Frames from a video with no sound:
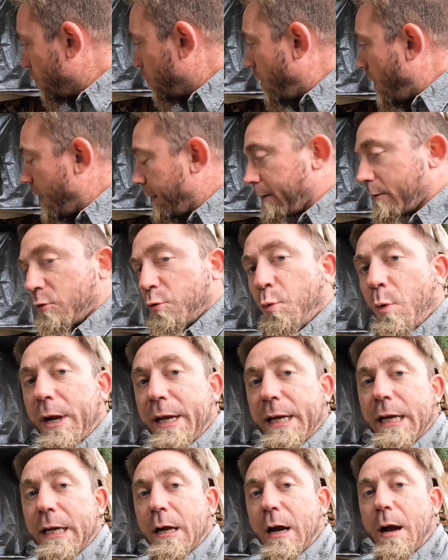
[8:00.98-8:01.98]
water's
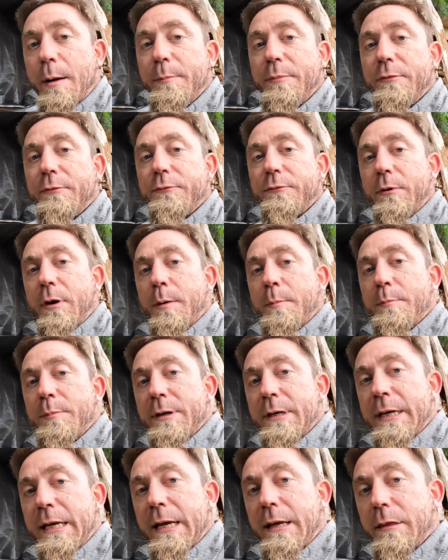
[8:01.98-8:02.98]
wicking up from
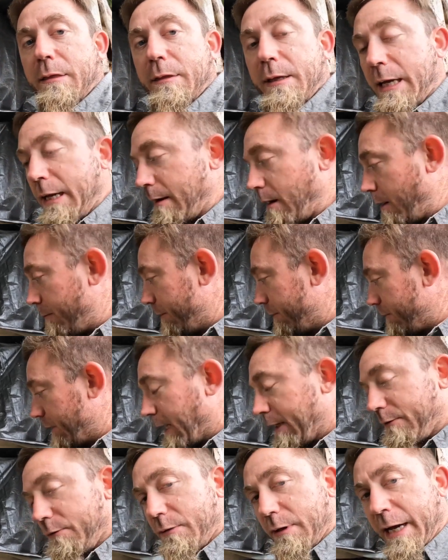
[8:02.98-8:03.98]
beneath. I mean,
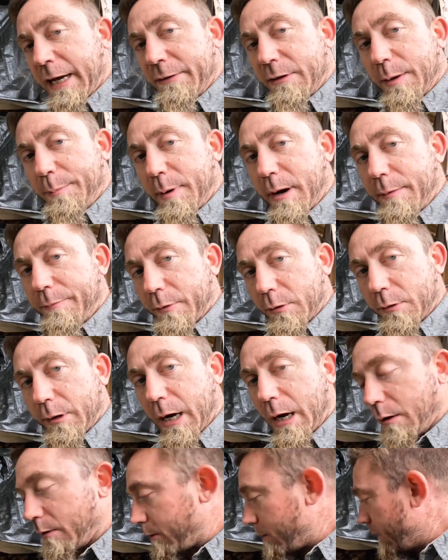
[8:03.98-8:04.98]
it's up off the
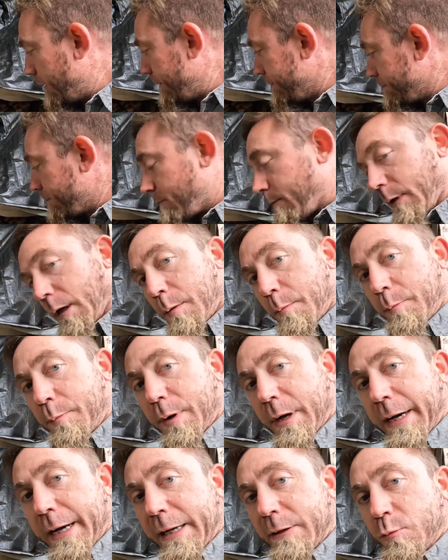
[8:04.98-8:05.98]
ground,
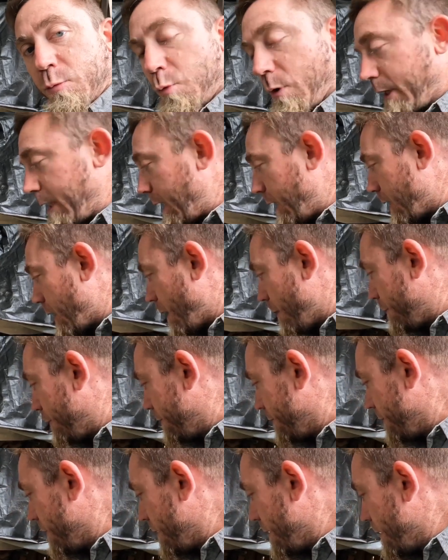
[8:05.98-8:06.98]
but it's wicking up
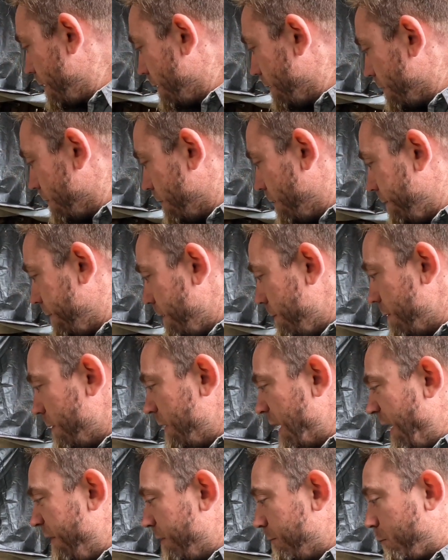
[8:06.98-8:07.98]

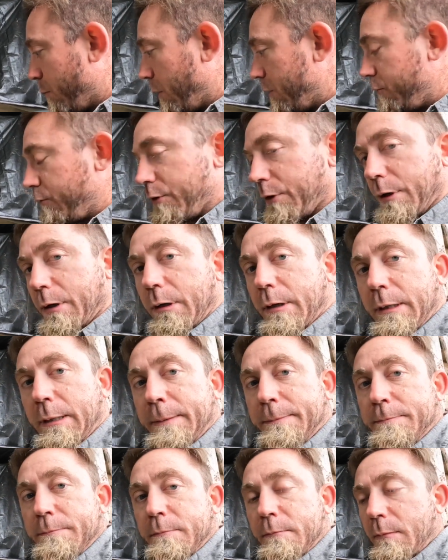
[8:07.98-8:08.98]
the moisture,
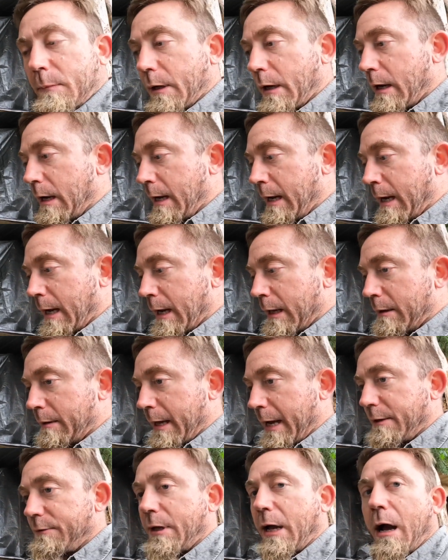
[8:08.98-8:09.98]
and
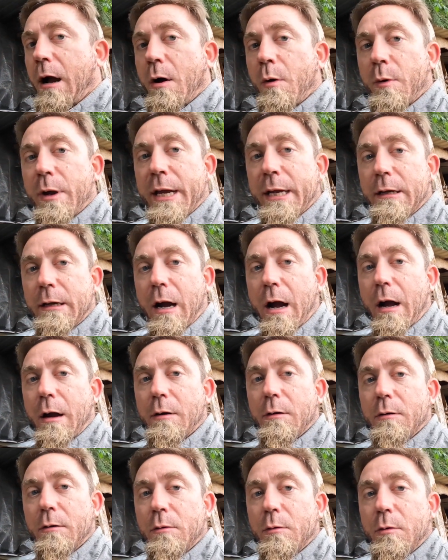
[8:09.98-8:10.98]
that's how it got
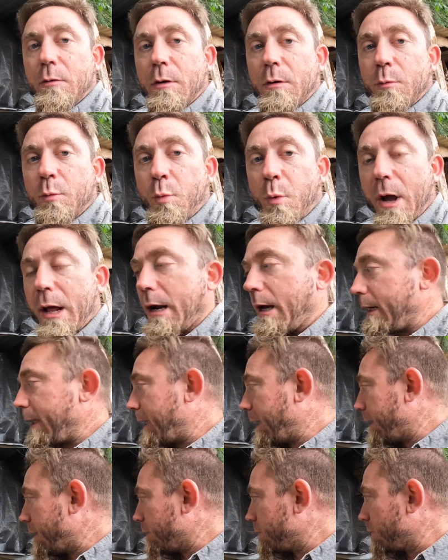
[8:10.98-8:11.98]
wet
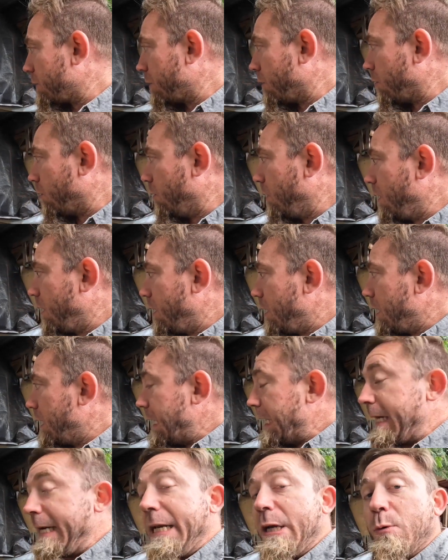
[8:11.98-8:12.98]
again. So
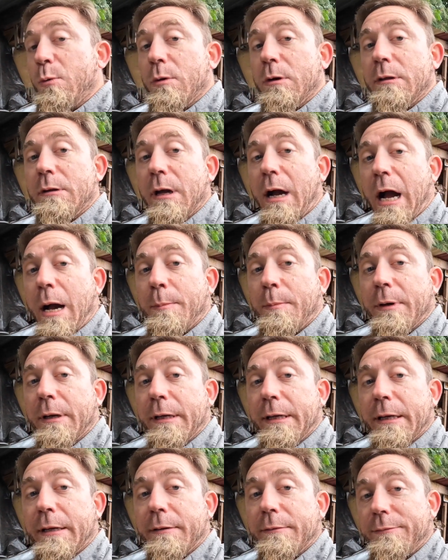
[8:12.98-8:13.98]
any wood that I'm gonna
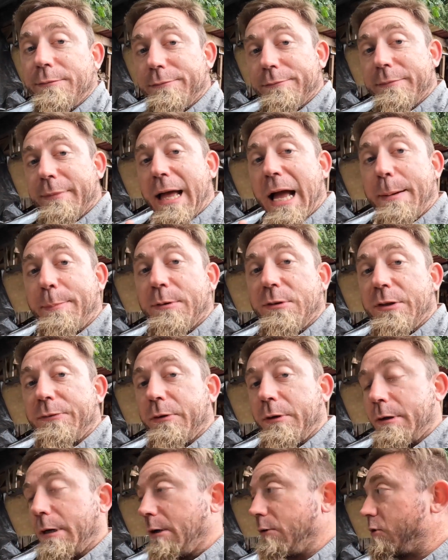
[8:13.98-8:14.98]
give that
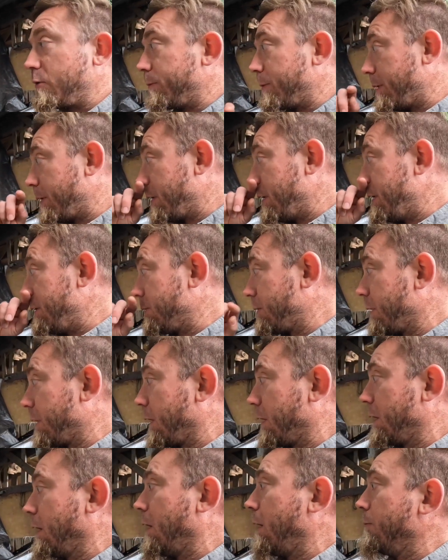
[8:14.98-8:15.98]
specific customer is
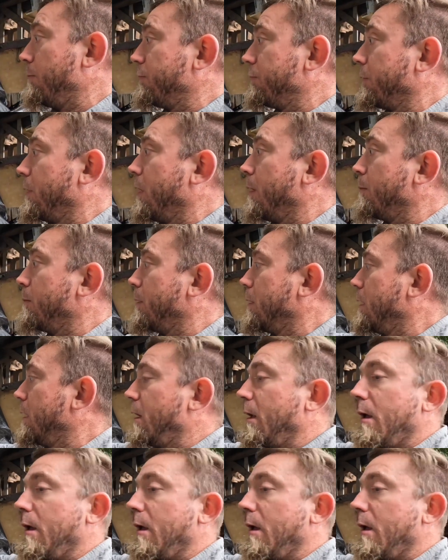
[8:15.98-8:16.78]
gonna come from